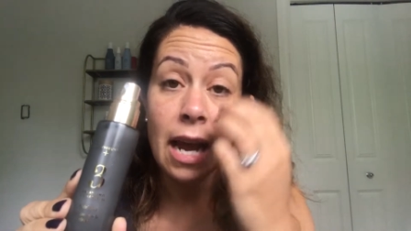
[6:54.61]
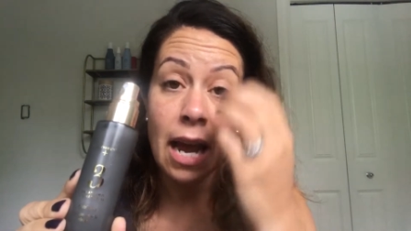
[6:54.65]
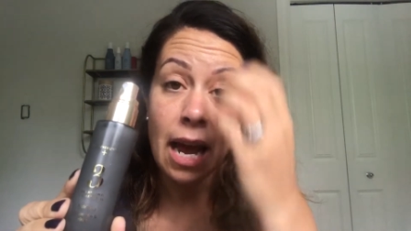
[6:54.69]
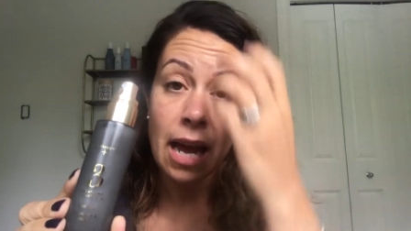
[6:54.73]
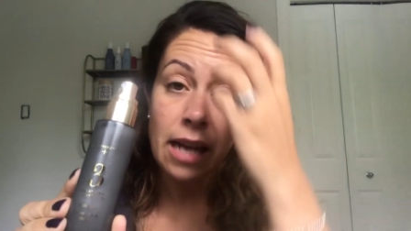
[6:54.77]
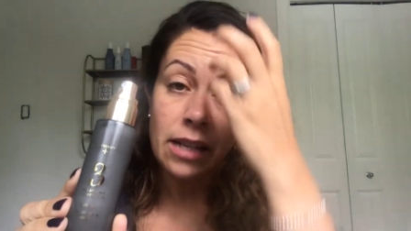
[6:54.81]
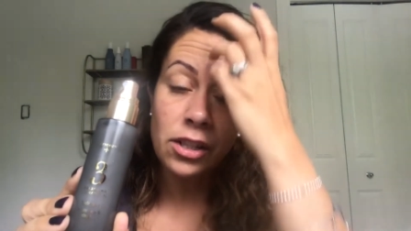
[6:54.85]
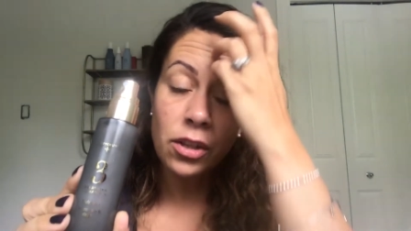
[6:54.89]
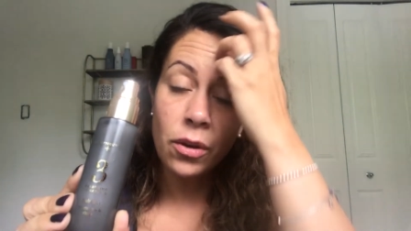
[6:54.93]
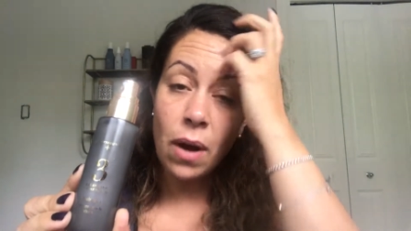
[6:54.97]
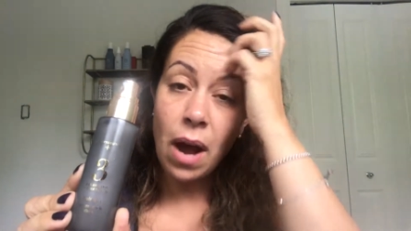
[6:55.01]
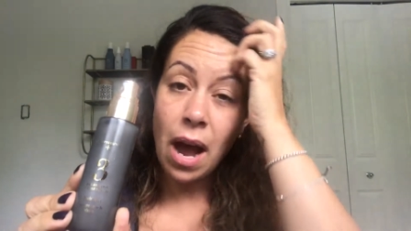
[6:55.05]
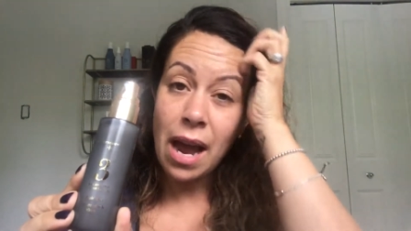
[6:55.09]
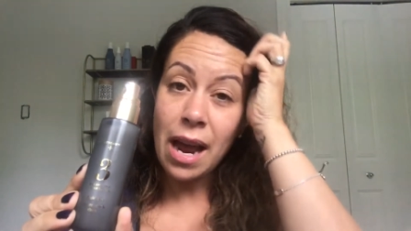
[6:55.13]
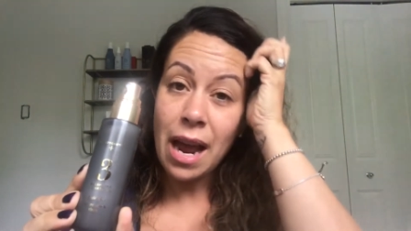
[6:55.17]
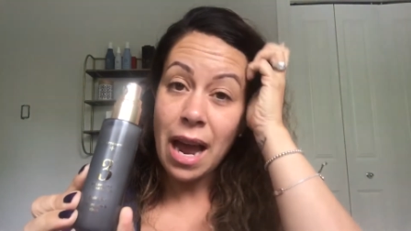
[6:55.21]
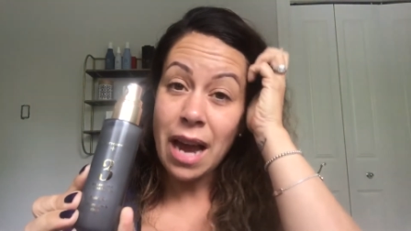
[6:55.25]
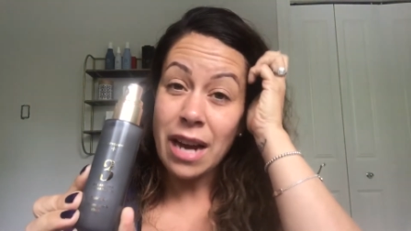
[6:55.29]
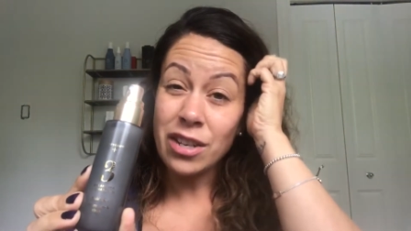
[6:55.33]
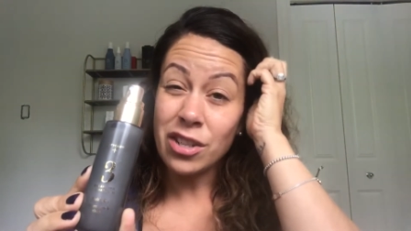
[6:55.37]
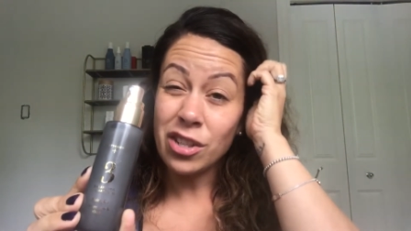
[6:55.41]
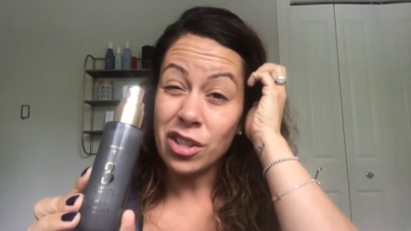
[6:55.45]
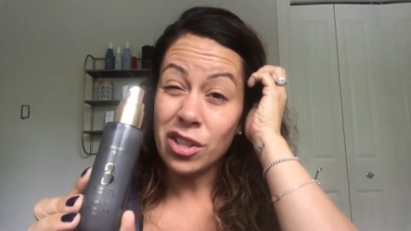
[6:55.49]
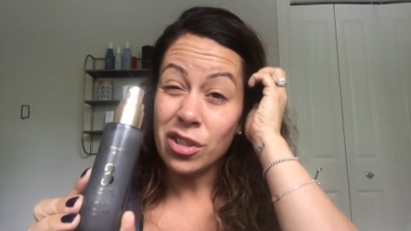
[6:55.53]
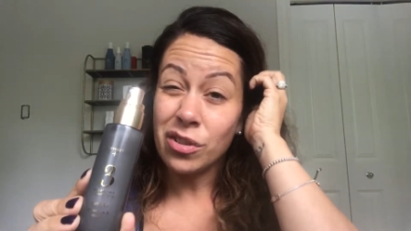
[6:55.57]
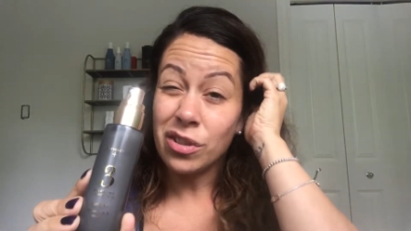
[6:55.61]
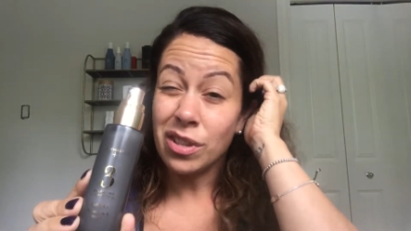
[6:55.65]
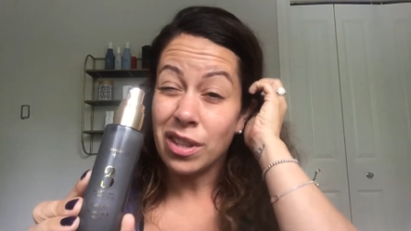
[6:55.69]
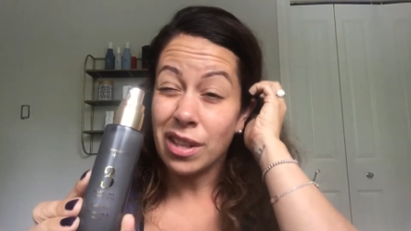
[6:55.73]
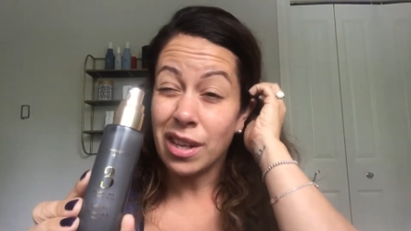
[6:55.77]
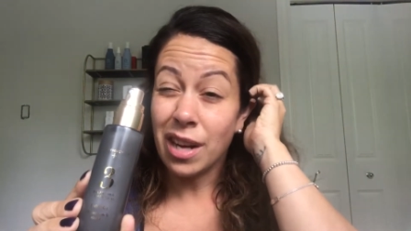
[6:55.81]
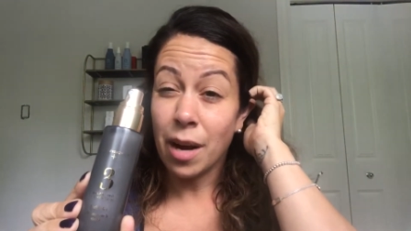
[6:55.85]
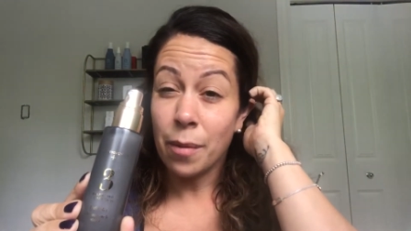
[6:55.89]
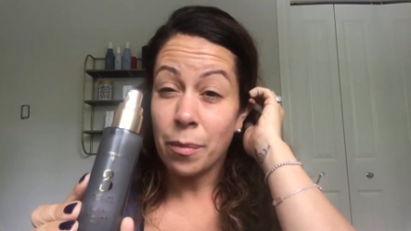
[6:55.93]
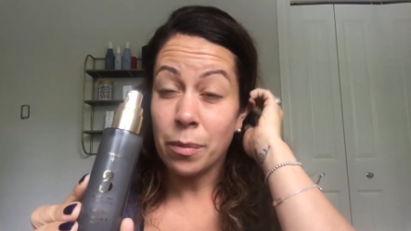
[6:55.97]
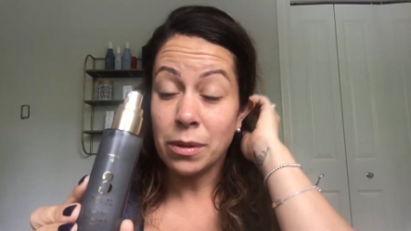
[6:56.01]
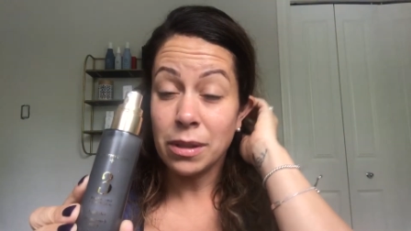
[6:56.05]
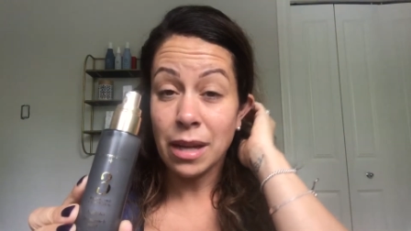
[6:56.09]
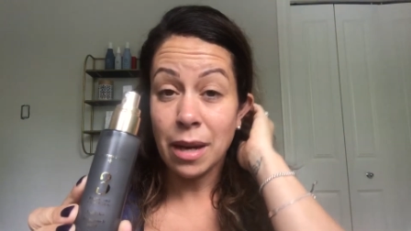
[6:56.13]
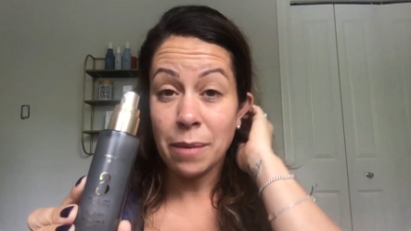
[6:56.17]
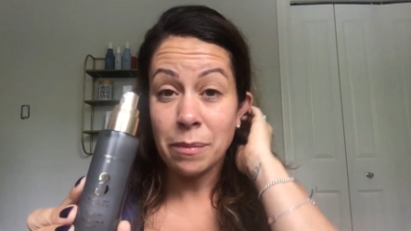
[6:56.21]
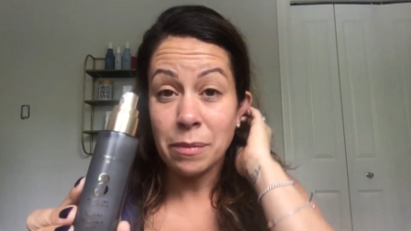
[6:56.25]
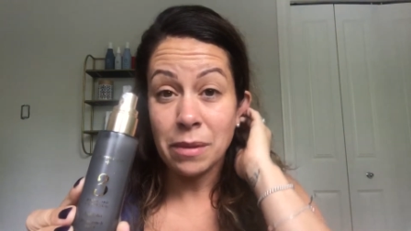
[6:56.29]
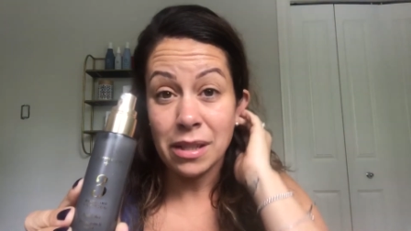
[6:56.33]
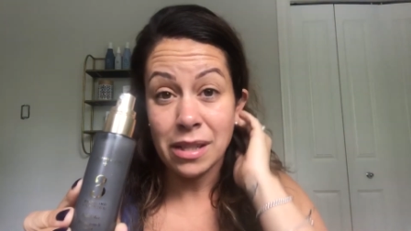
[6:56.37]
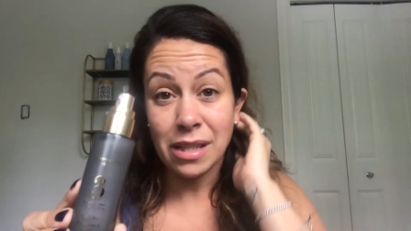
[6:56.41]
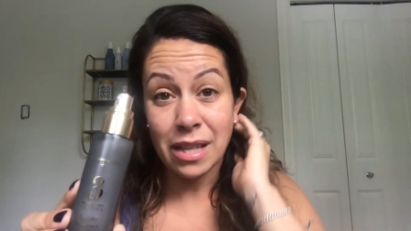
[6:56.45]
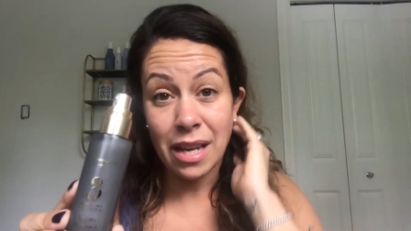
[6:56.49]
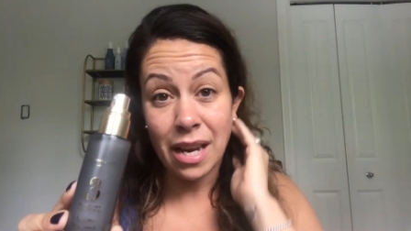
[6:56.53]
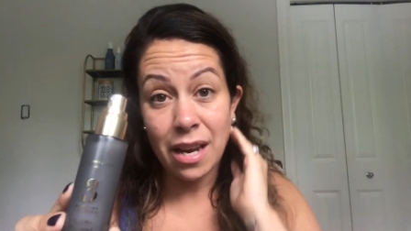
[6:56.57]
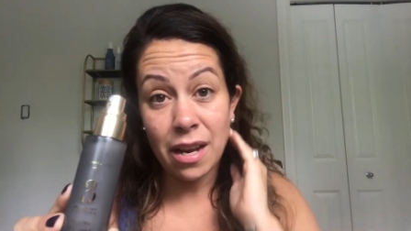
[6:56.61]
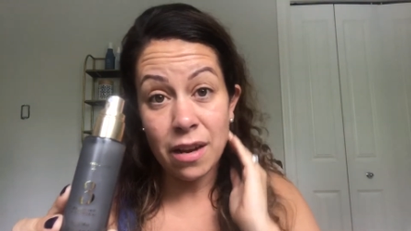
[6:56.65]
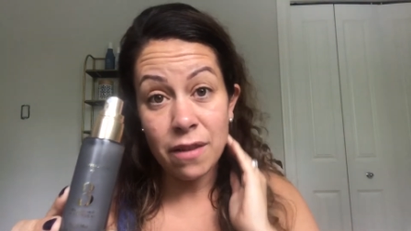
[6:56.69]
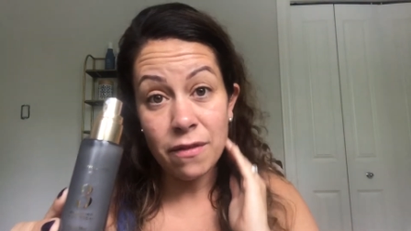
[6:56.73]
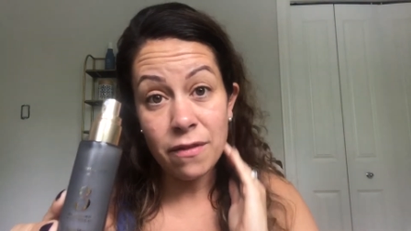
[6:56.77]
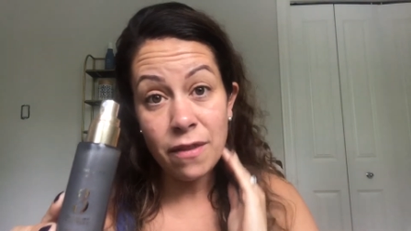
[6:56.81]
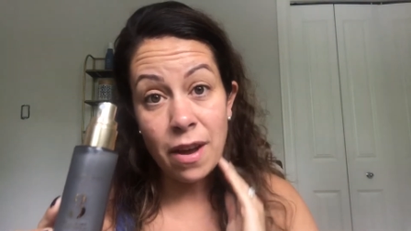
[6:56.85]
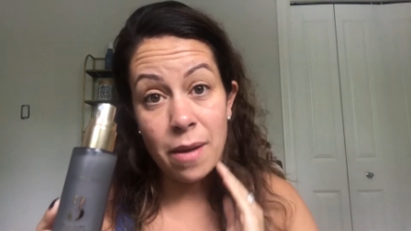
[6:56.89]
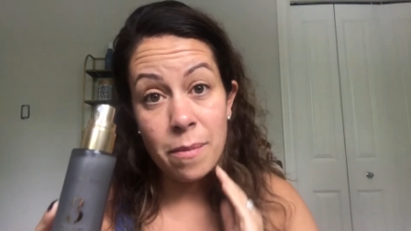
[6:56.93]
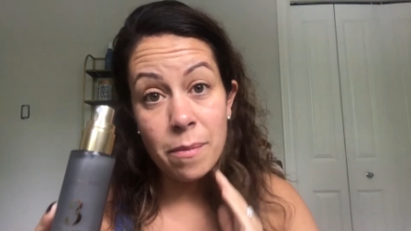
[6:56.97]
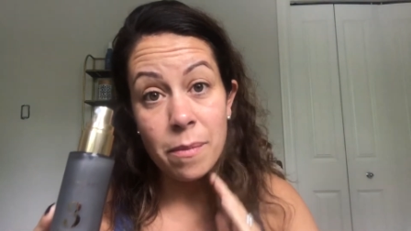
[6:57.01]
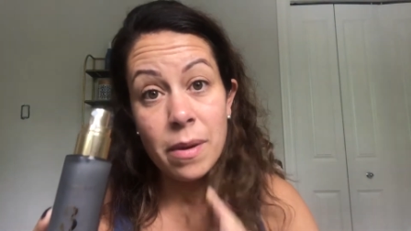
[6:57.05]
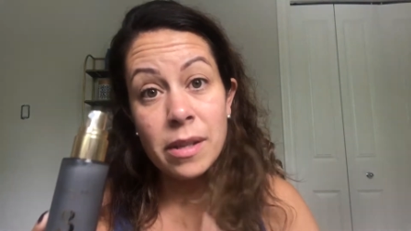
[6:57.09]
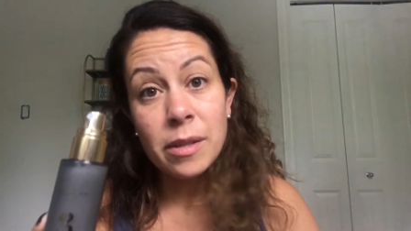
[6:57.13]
And so I actually use it a couple times a day if I'm,